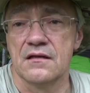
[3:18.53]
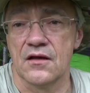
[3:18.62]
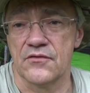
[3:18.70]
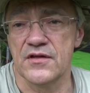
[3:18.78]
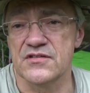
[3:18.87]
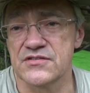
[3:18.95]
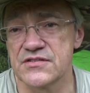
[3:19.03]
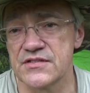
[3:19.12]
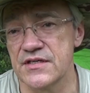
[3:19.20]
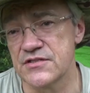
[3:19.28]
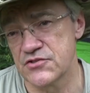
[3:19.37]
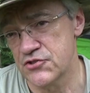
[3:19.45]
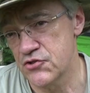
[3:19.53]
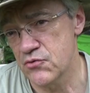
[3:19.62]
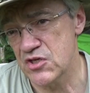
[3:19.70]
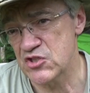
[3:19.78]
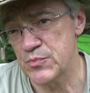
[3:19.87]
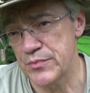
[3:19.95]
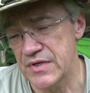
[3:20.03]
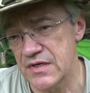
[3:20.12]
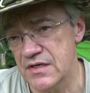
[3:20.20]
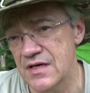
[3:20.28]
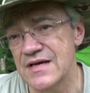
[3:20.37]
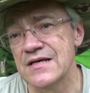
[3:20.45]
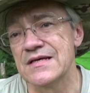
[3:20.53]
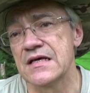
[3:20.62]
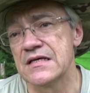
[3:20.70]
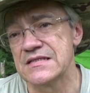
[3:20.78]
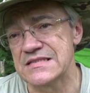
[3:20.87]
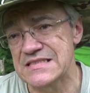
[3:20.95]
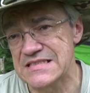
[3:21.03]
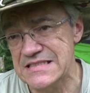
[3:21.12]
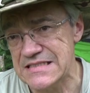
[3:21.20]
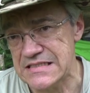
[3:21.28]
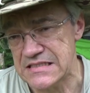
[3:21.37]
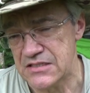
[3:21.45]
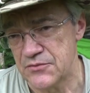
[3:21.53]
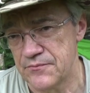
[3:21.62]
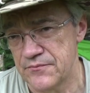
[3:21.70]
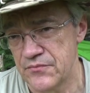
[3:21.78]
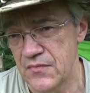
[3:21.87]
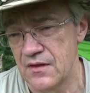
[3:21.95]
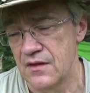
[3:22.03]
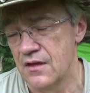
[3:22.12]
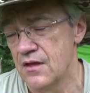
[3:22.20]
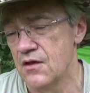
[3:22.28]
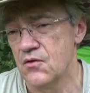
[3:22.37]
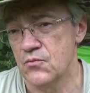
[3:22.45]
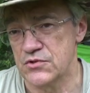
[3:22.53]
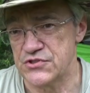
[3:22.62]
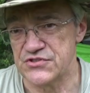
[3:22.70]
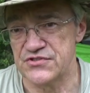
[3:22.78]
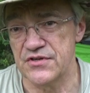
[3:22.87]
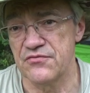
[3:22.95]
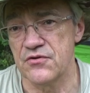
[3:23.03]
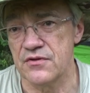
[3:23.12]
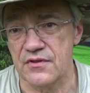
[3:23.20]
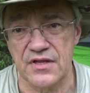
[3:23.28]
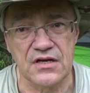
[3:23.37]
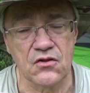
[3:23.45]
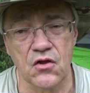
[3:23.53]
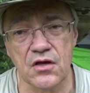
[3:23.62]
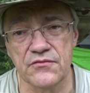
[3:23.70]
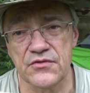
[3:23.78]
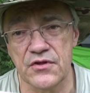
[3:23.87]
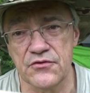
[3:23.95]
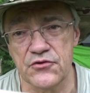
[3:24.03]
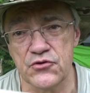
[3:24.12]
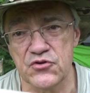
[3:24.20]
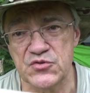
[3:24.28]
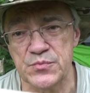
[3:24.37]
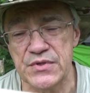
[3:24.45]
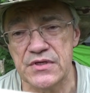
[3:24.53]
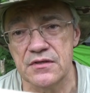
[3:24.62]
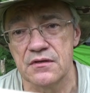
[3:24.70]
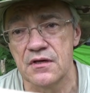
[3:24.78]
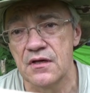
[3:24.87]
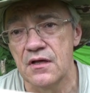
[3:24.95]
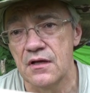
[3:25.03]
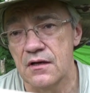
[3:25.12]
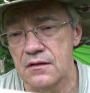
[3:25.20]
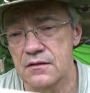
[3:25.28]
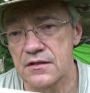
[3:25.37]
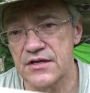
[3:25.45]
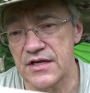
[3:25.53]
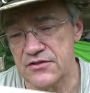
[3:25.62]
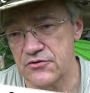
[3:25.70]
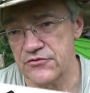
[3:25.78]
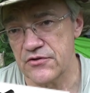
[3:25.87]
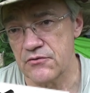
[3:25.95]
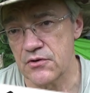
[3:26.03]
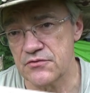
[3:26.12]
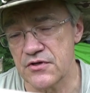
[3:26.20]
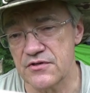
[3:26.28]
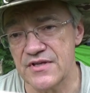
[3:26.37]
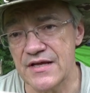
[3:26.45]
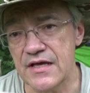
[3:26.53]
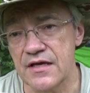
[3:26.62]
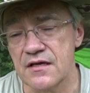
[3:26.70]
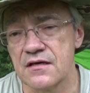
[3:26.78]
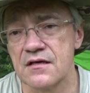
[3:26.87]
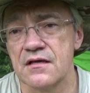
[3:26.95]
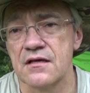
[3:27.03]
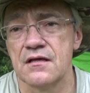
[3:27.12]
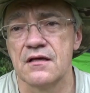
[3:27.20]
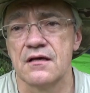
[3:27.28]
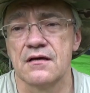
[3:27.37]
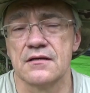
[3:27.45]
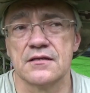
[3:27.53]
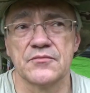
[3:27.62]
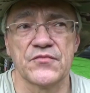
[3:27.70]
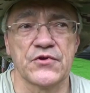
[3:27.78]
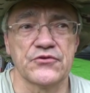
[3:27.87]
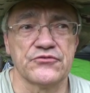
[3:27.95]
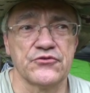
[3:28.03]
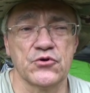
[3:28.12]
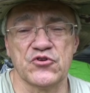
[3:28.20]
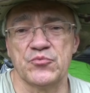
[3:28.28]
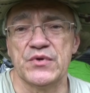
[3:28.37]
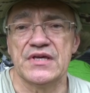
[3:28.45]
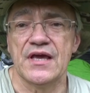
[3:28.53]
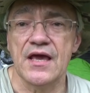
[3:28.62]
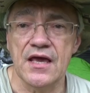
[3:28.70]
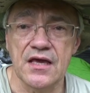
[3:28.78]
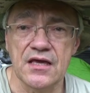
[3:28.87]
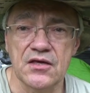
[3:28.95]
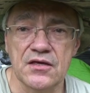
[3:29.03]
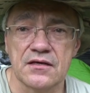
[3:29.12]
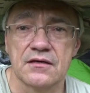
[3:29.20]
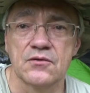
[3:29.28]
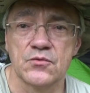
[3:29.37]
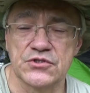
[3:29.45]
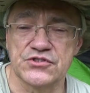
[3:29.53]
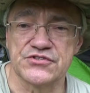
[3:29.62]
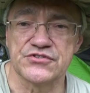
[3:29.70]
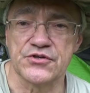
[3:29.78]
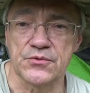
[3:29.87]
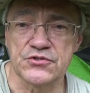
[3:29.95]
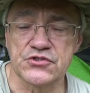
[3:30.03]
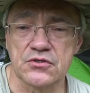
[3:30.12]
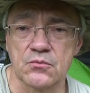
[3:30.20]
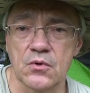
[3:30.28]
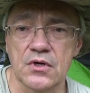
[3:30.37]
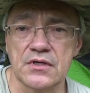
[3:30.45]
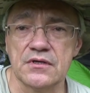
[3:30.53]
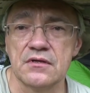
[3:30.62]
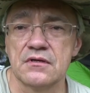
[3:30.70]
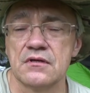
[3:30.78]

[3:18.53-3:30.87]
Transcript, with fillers: Now this is a USB-C which is different than a lot of the other USB connectors that are out there today. Um, there's USB-A, which is the original one,